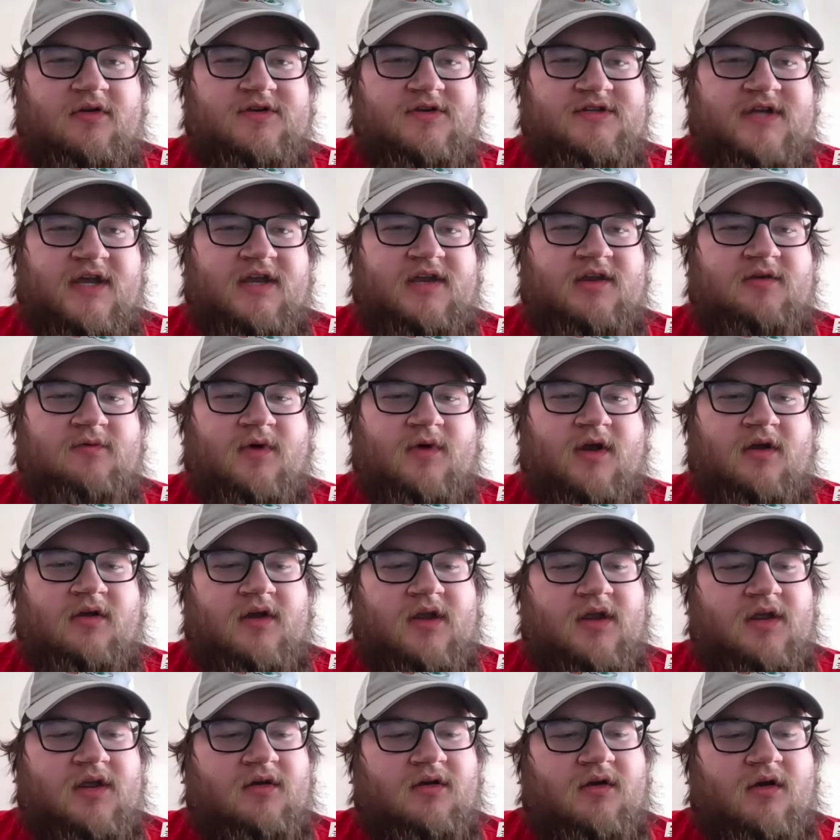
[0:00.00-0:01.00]
in
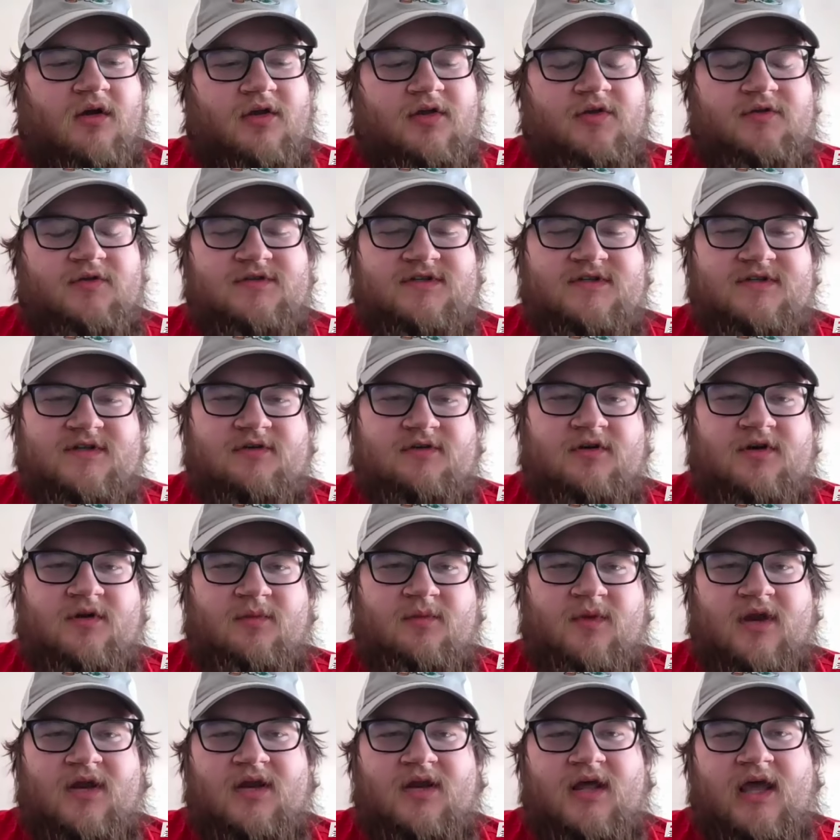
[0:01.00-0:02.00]
January, are you still
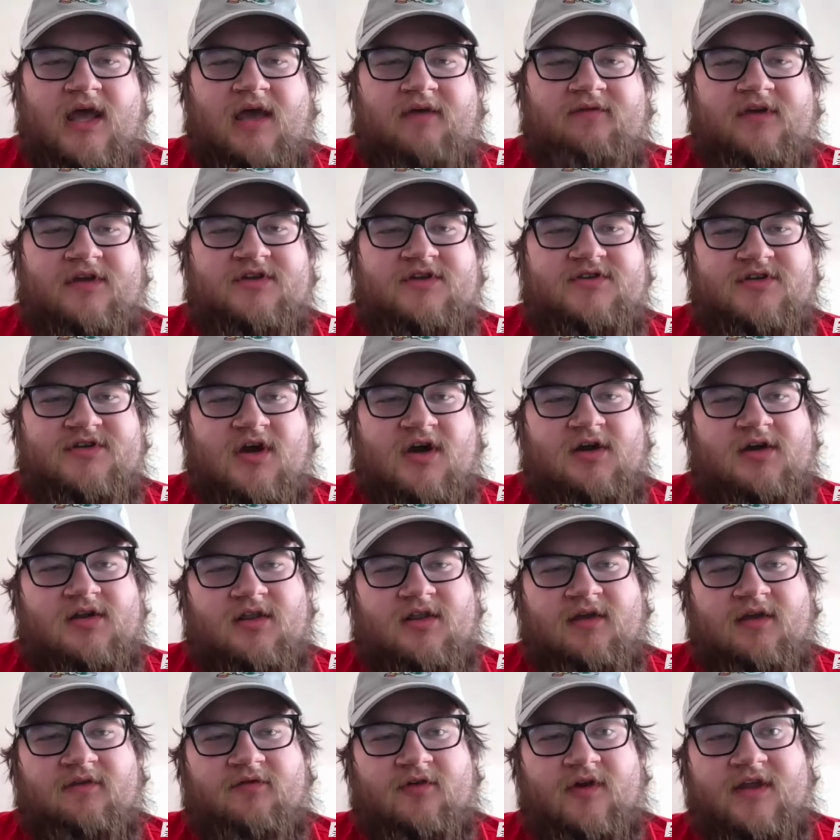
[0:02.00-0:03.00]
committed to having Sean
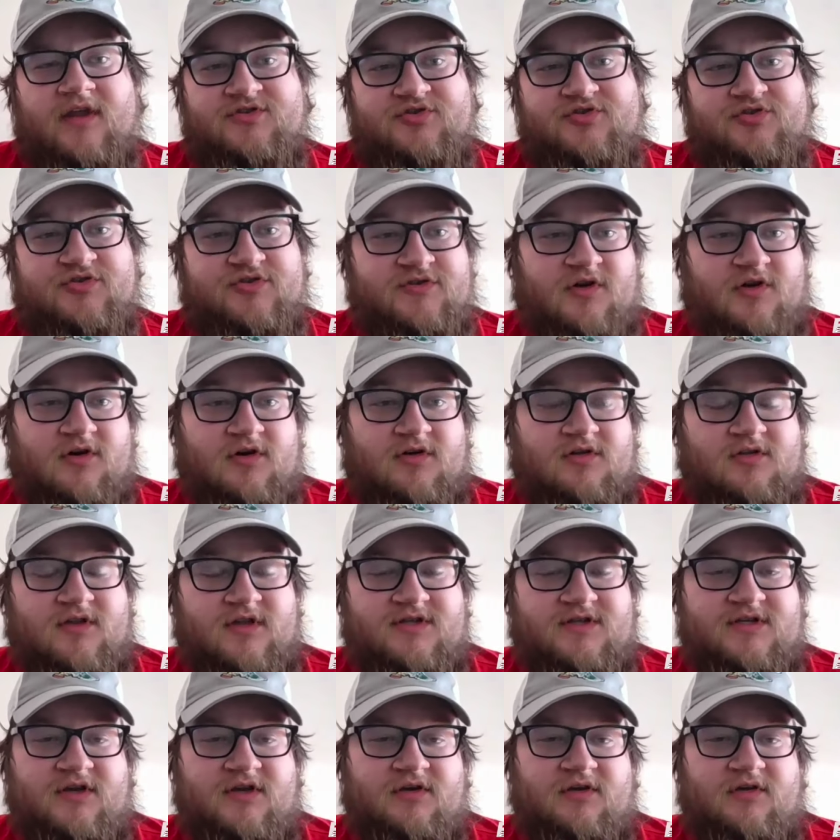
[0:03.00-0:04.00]
Clifford as your starter
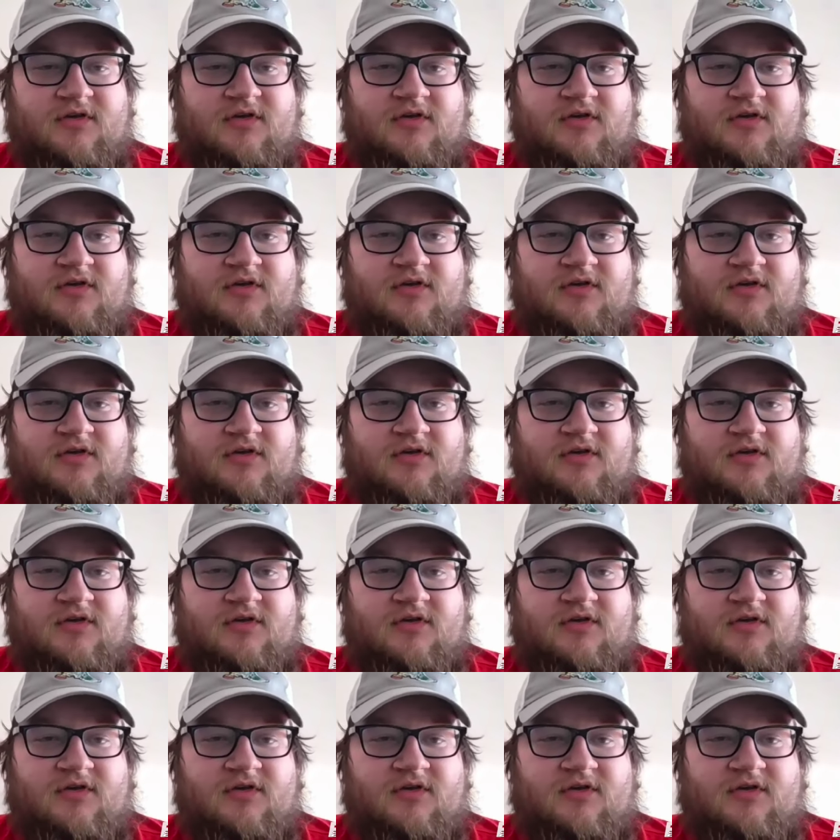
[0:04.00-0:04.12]
this year,